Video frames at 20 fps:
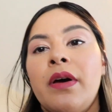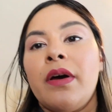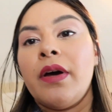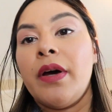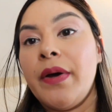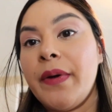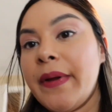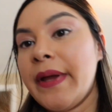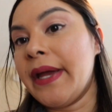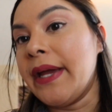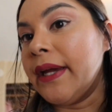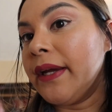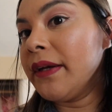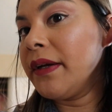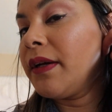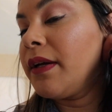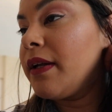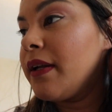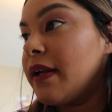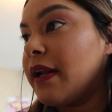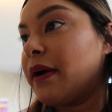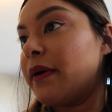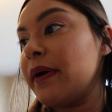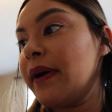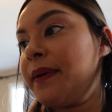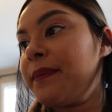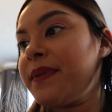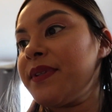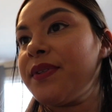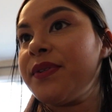Okay, now
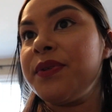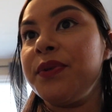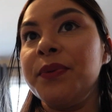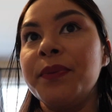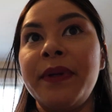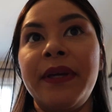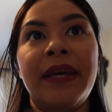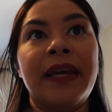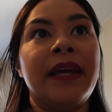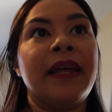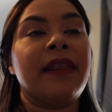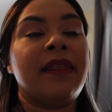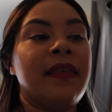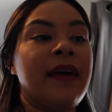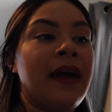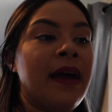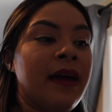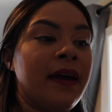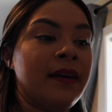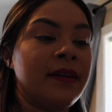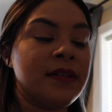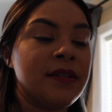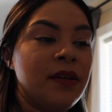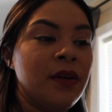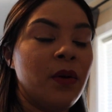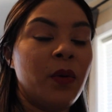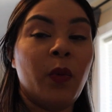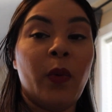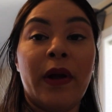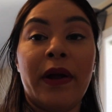I'm assuming that
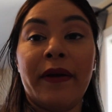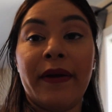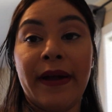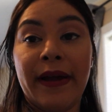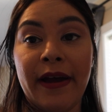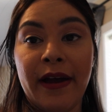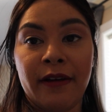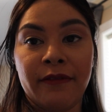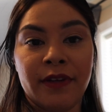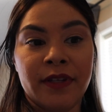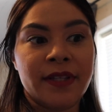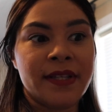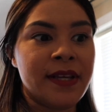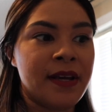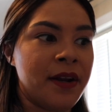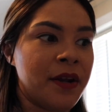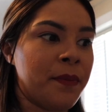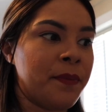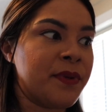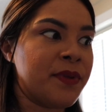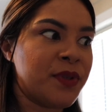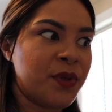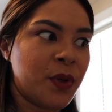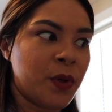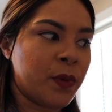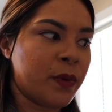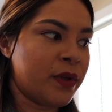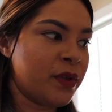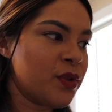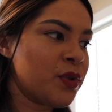where I have it set up is
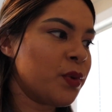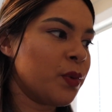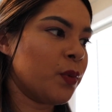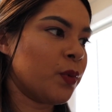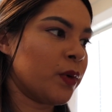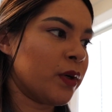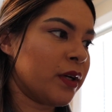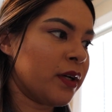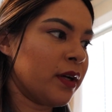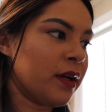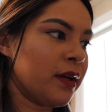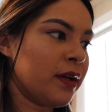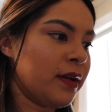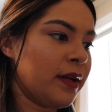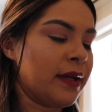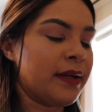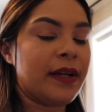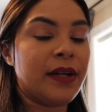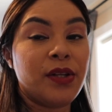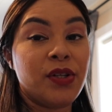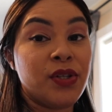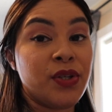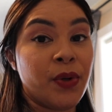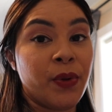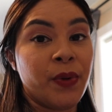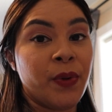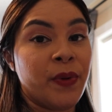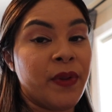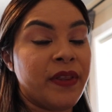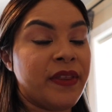going to work, and I
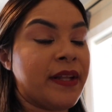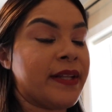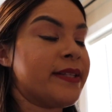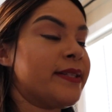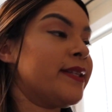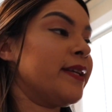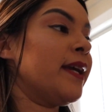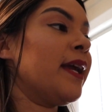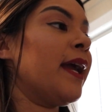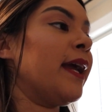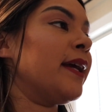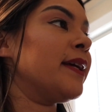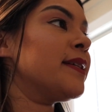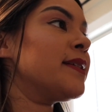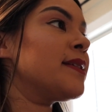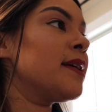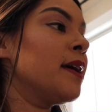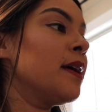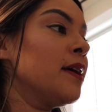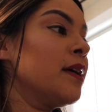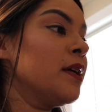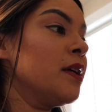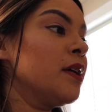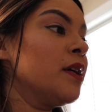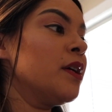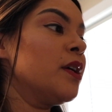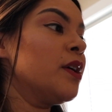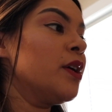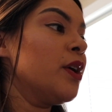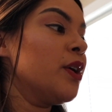don't know that that's the case.
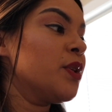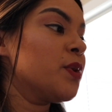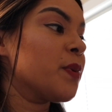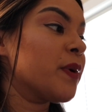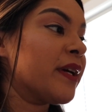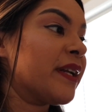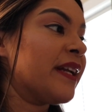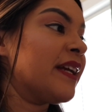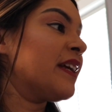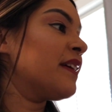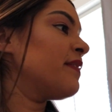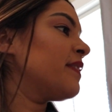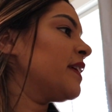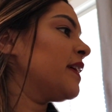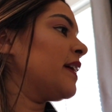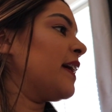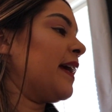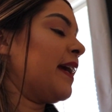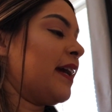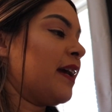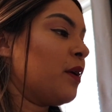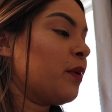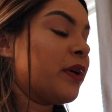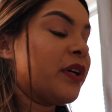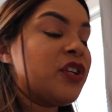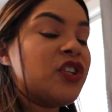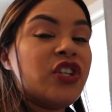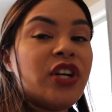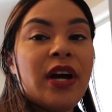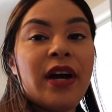So we're going to give it a
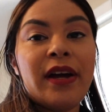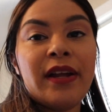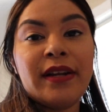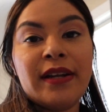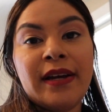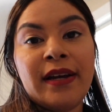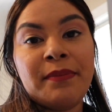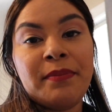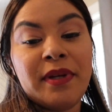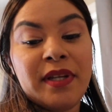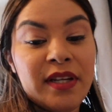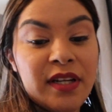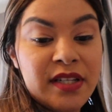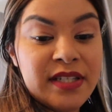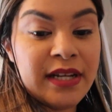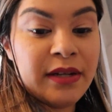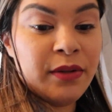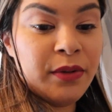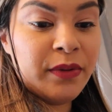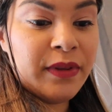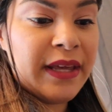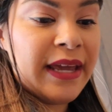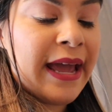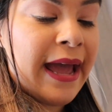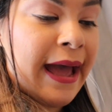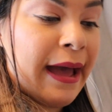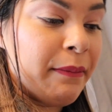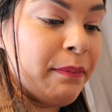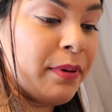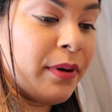quick shot. I'm going to download the
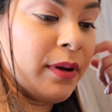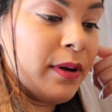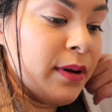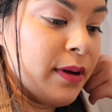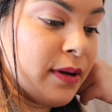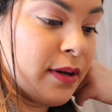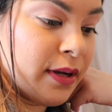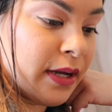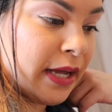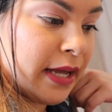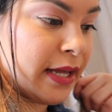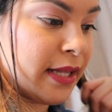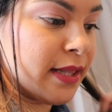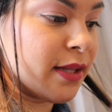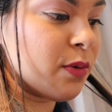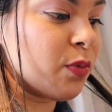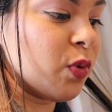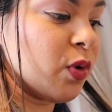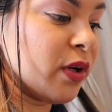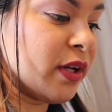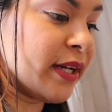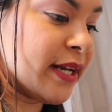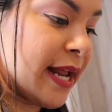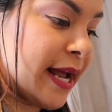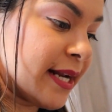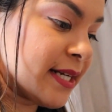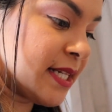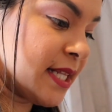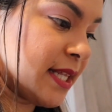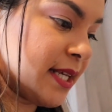app, and then we'll
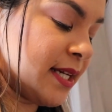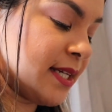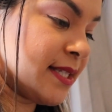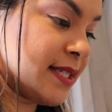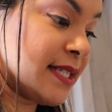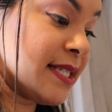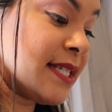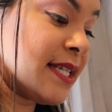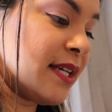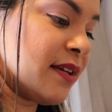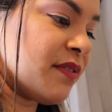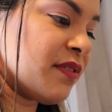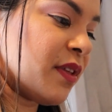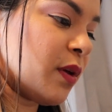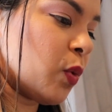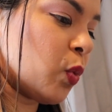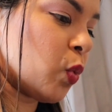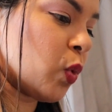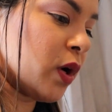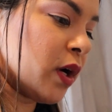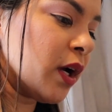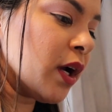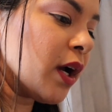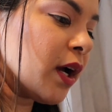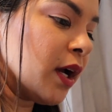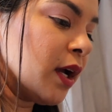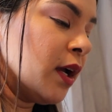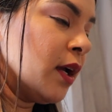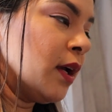connect things and see if they work.